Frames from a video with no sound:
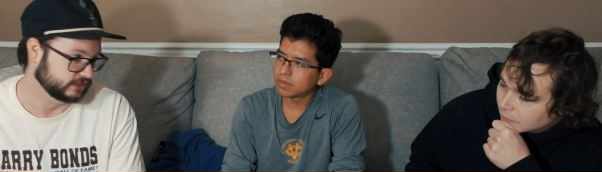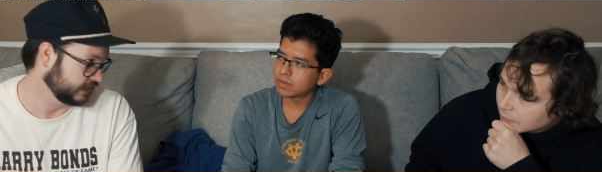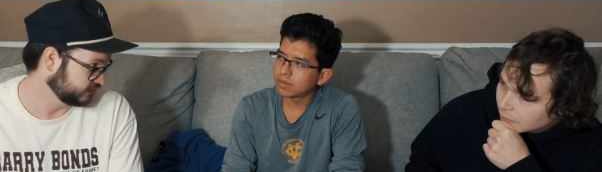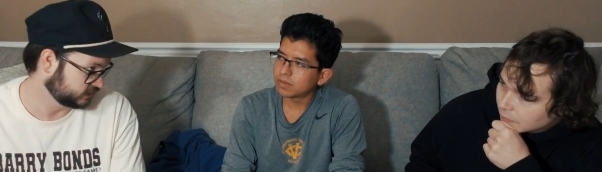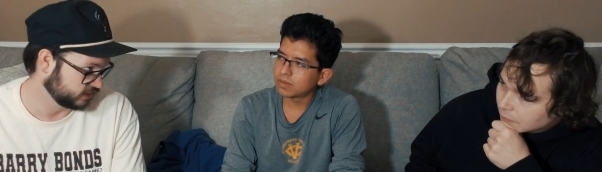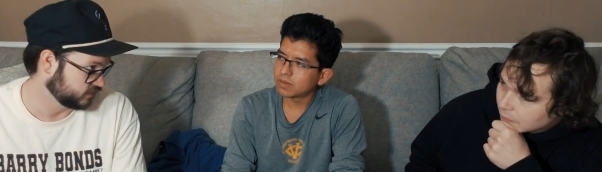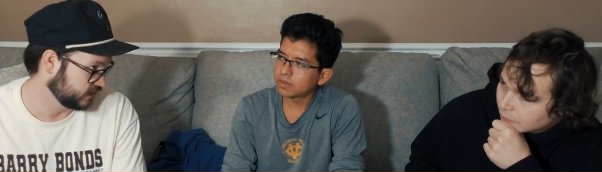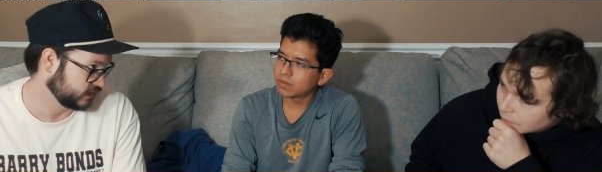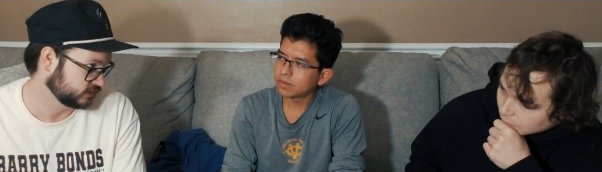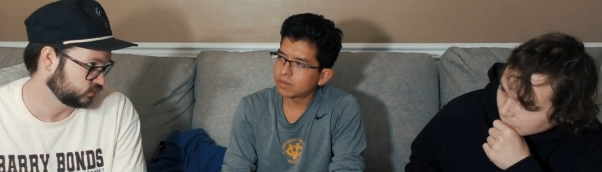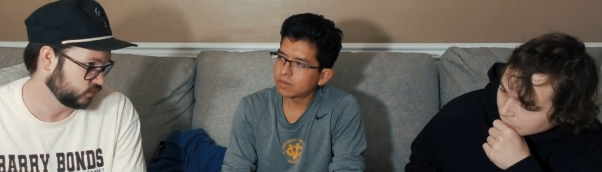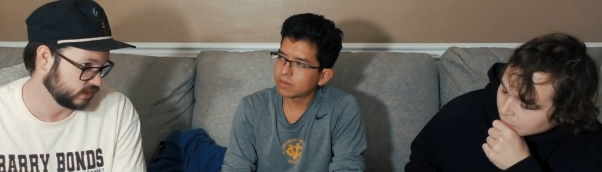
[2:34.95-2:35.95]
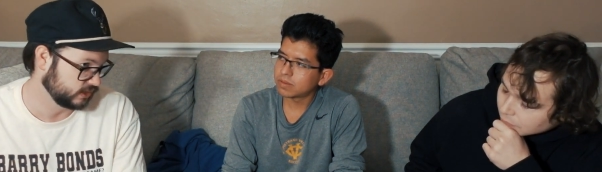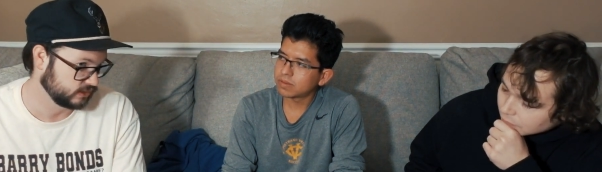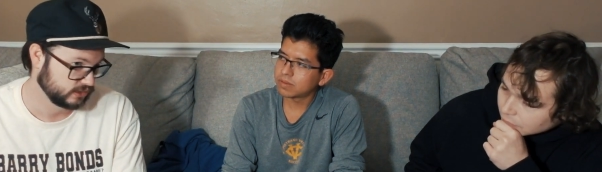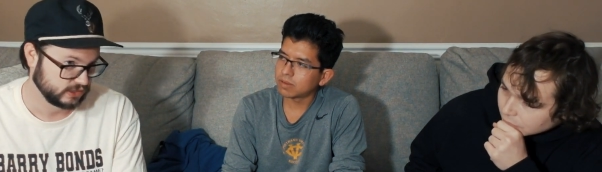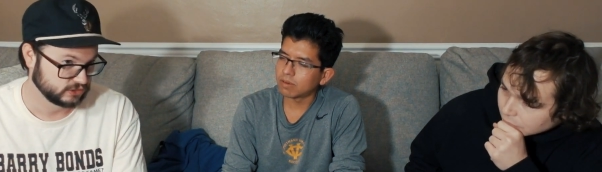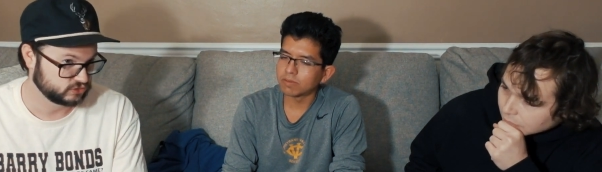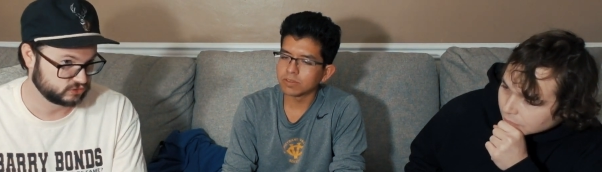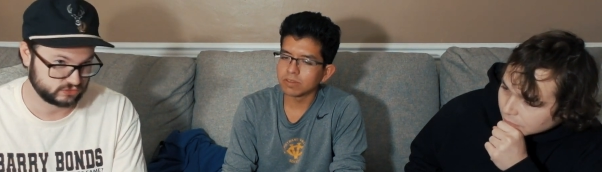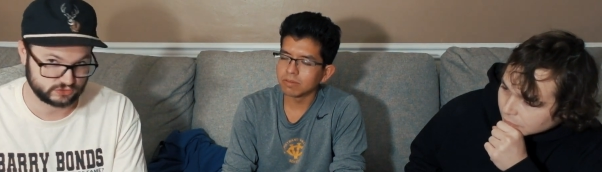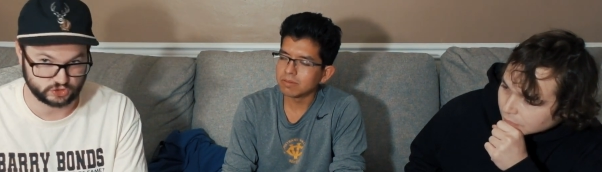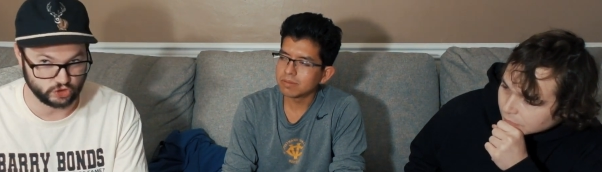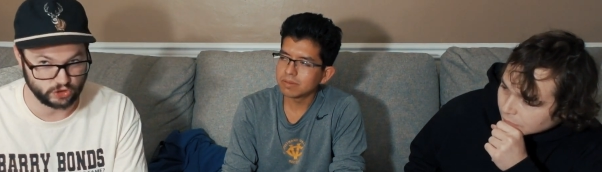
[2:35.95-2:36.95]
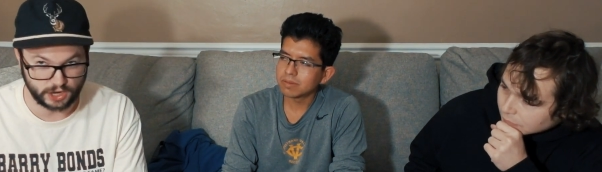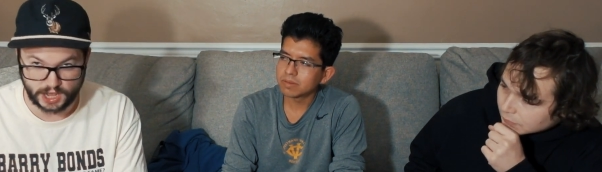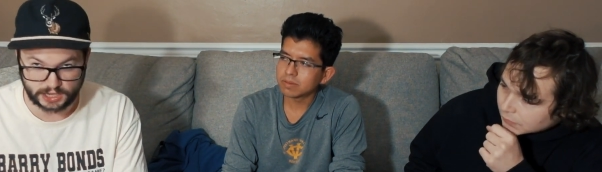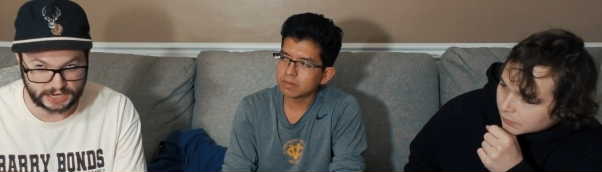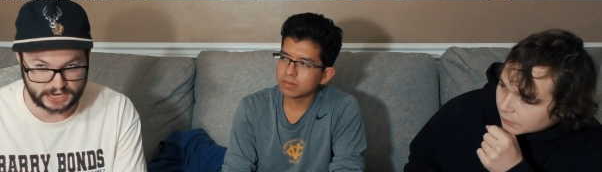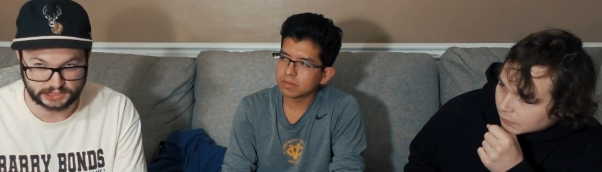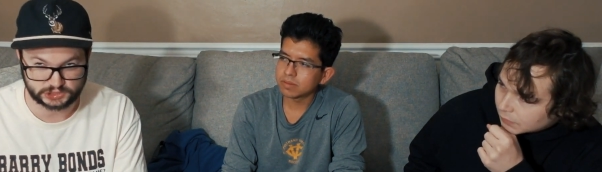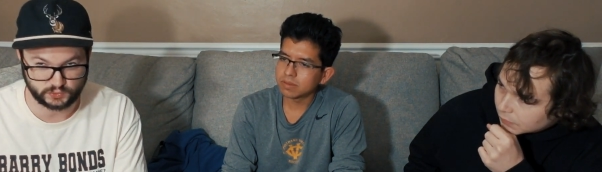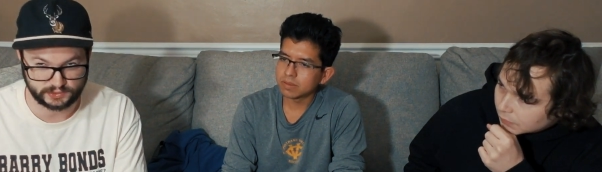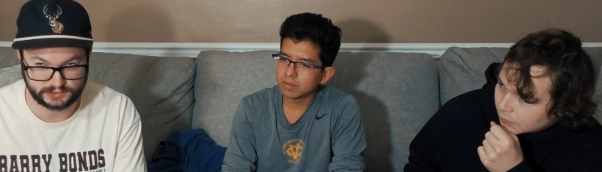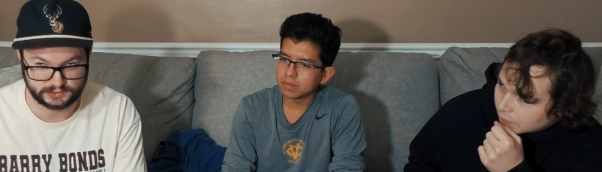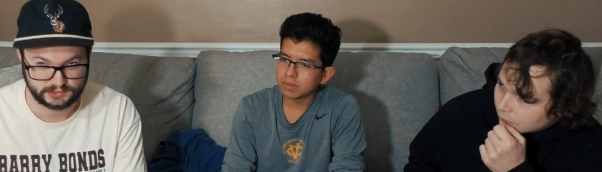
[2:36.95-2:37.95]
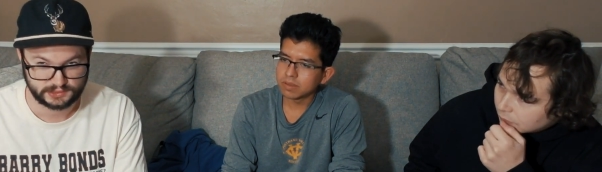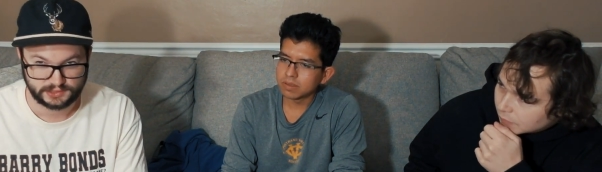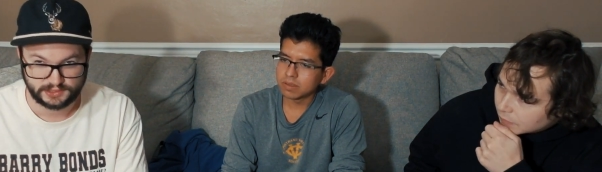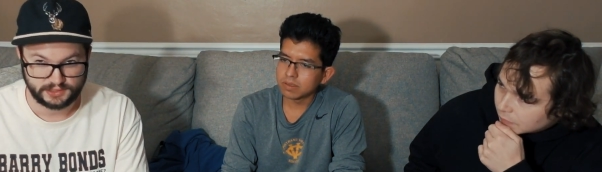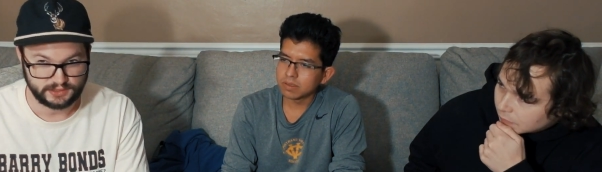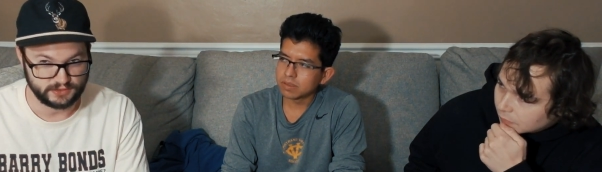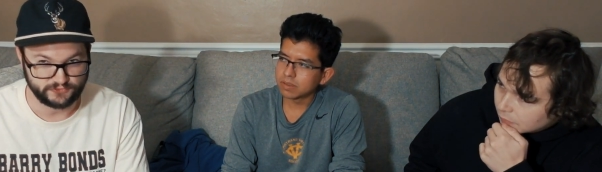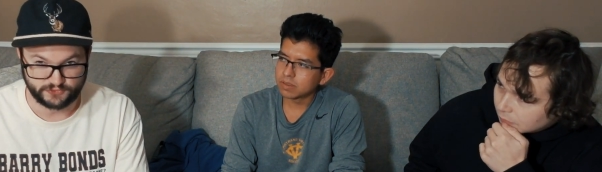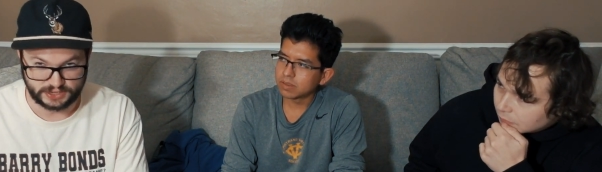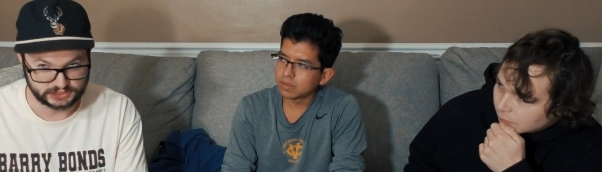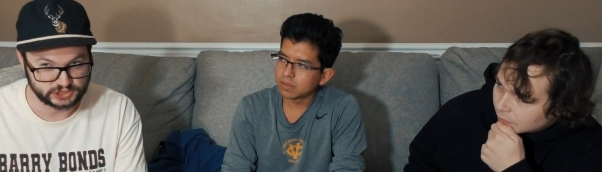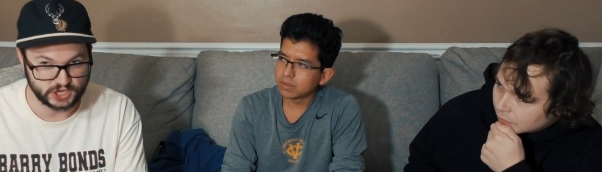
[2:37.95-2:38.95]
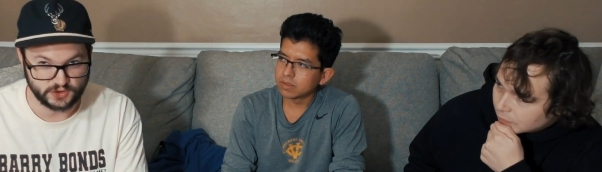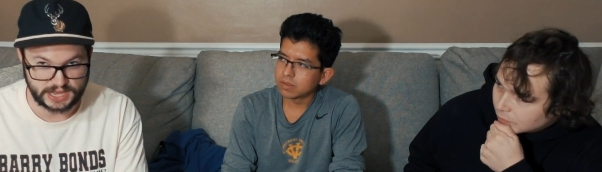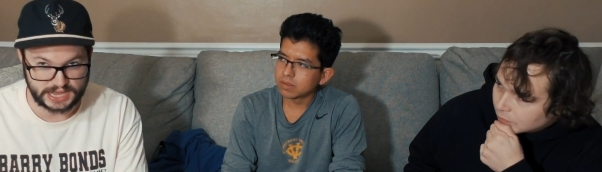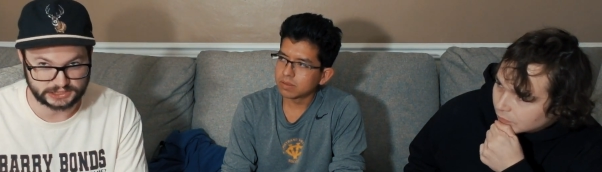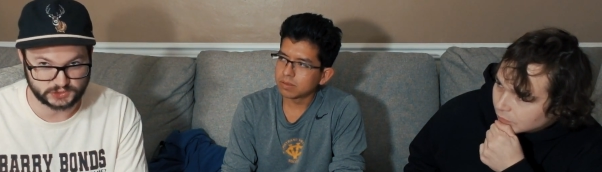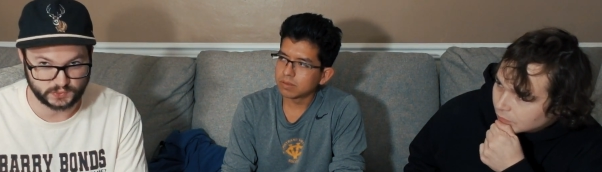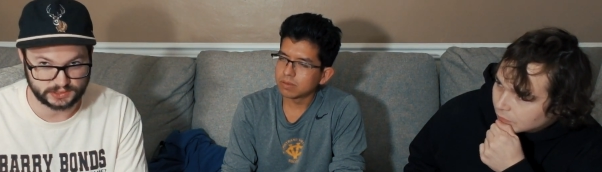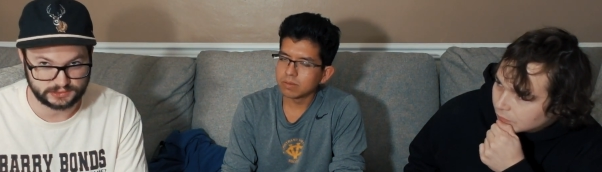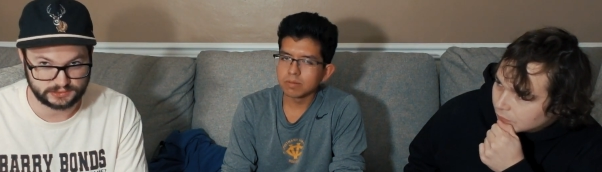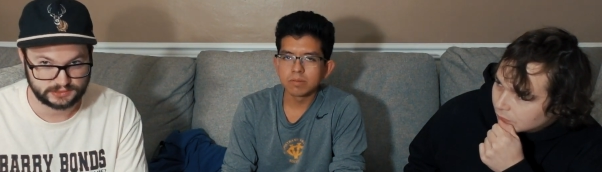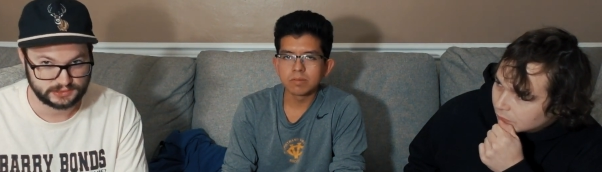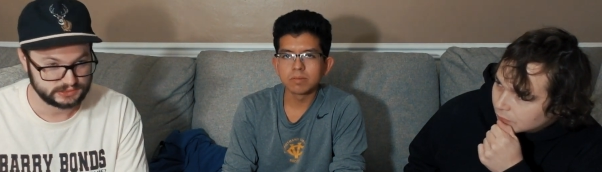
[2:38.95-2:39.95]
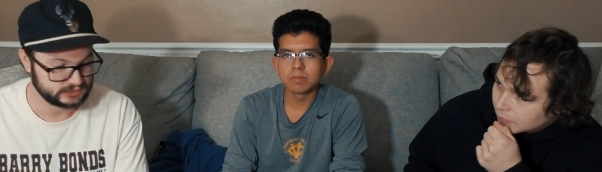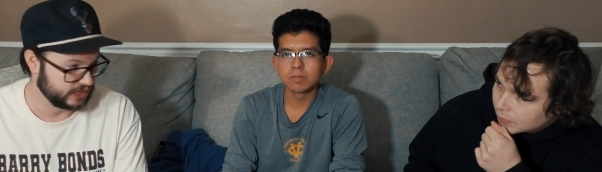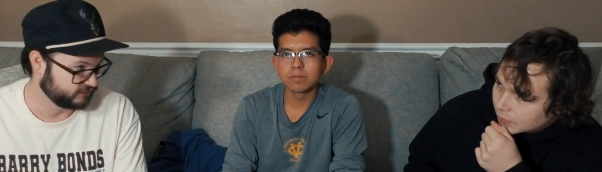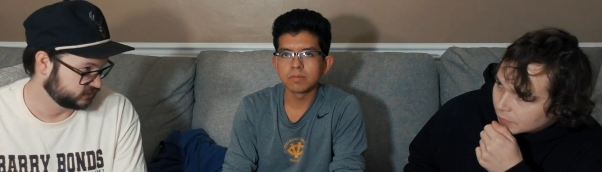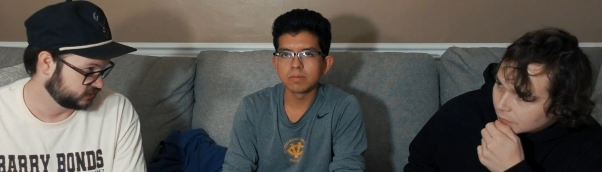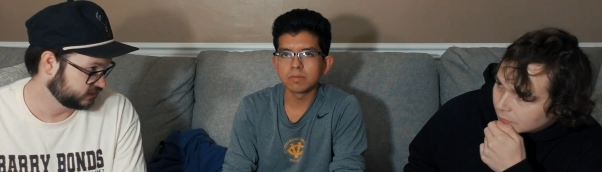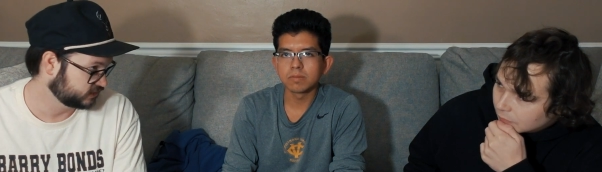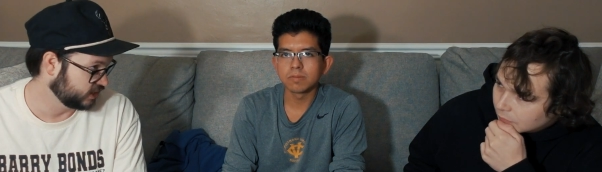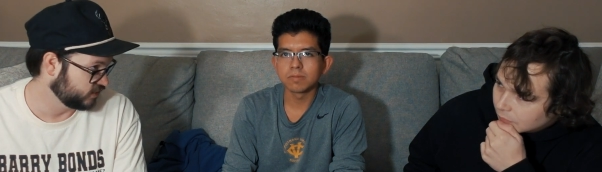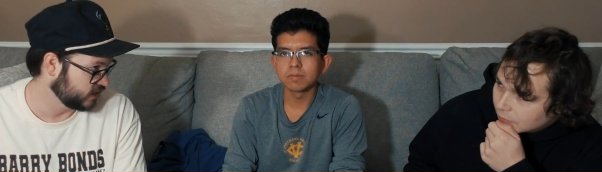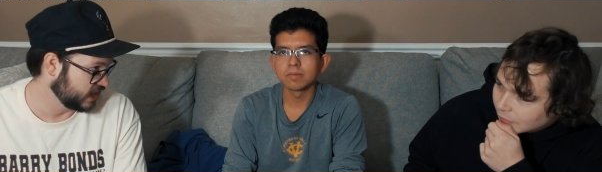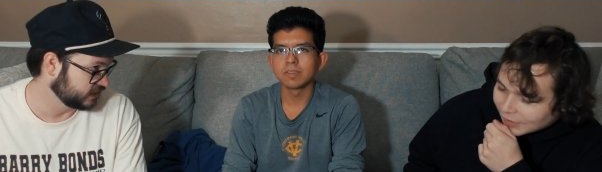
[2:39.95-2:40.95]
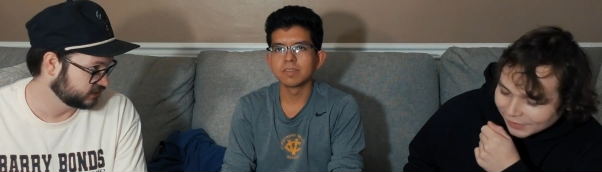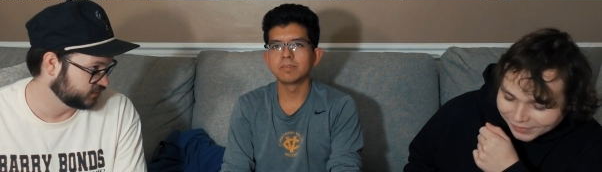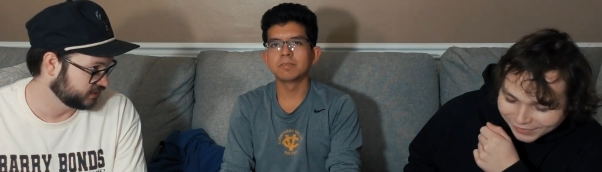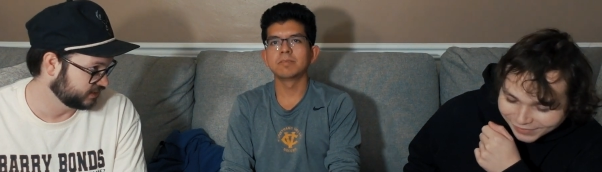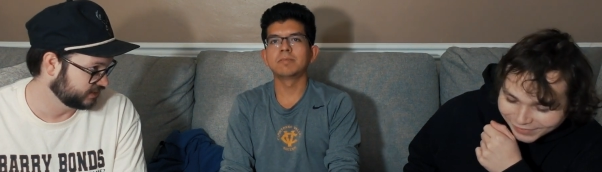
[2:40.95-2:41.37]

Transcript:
Speaker 1: Modesto has one. Oh, for sure. Turlock has one. Uh, Fresno has one. San Francisco has